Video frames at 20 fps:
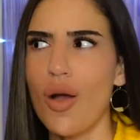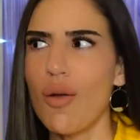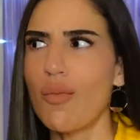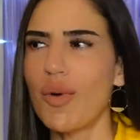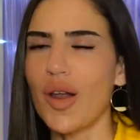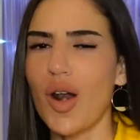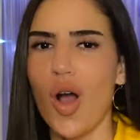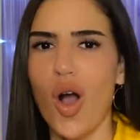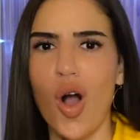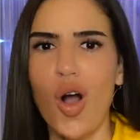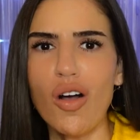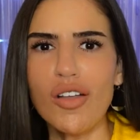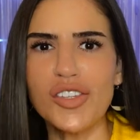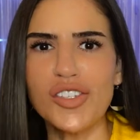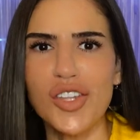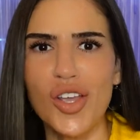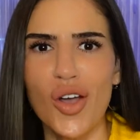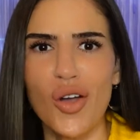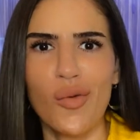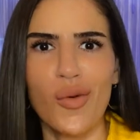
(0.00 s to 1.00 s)
but
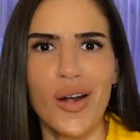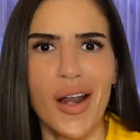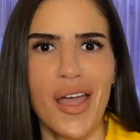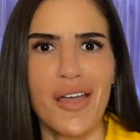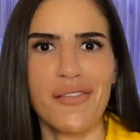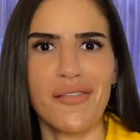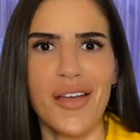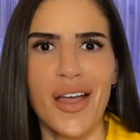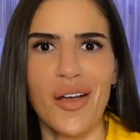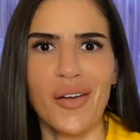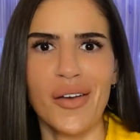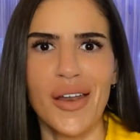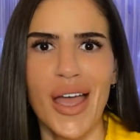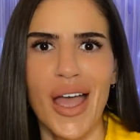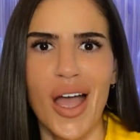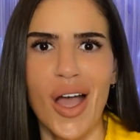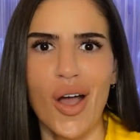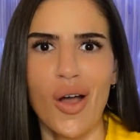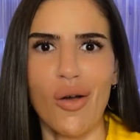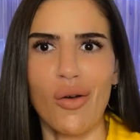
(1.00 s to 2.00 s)
also when I found
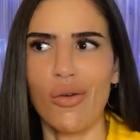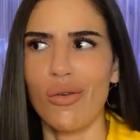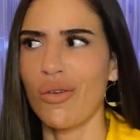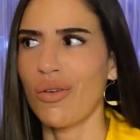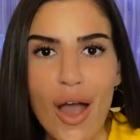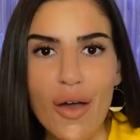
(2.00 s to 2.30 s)
out